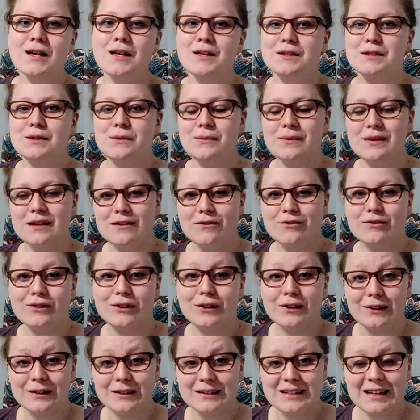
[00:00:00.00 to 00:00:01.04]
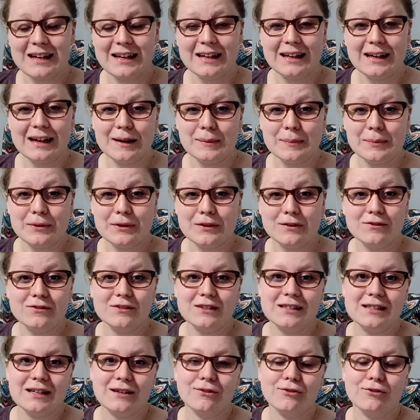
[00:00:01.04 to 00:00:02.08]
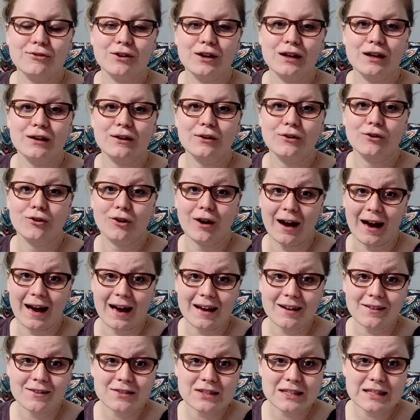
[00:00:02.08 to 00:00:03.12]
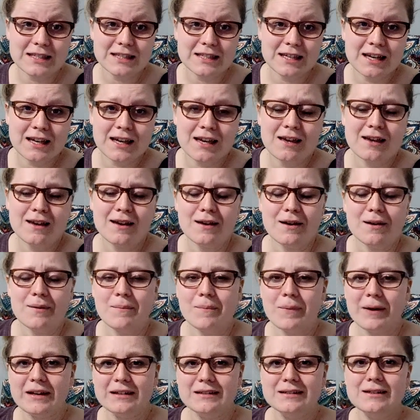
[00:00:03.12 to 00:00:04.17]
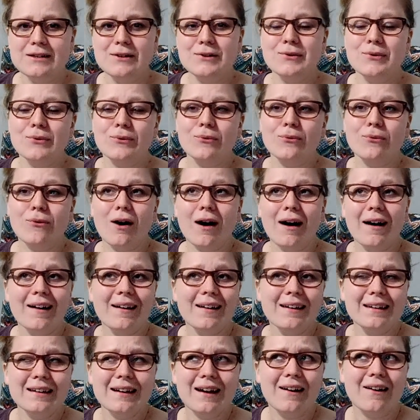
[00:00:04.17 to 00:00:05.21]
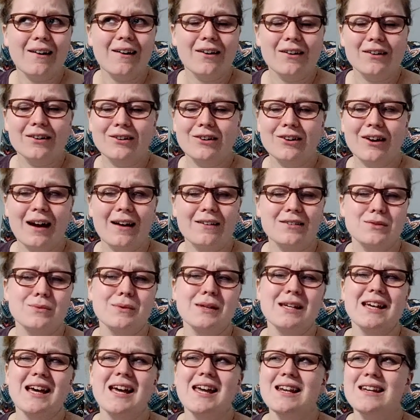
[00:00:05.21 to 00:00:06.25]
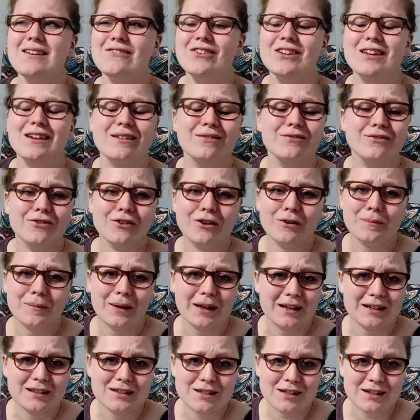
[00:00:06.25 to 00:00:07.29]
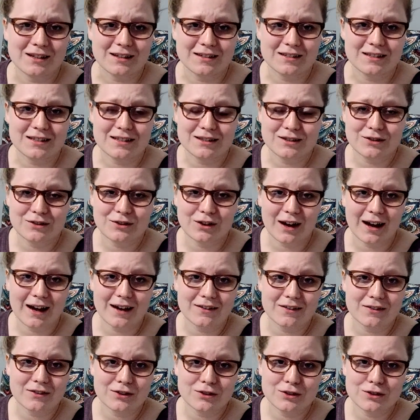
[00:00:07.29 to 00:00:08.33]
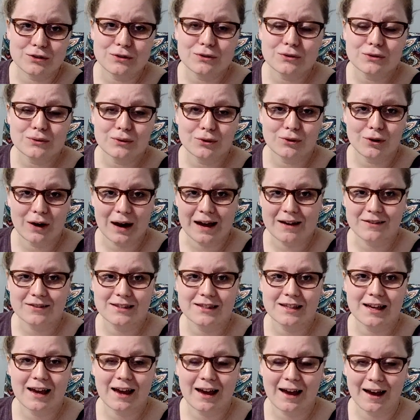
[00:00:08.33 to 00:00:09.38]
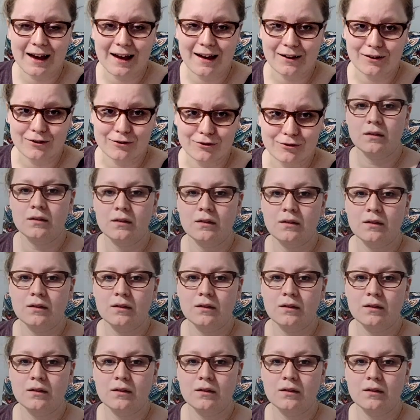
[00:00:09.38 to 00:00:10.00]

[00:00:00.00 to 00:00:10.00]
So we have looked at a couple of different graphs, but why are graphs? What kind of information do graphs have?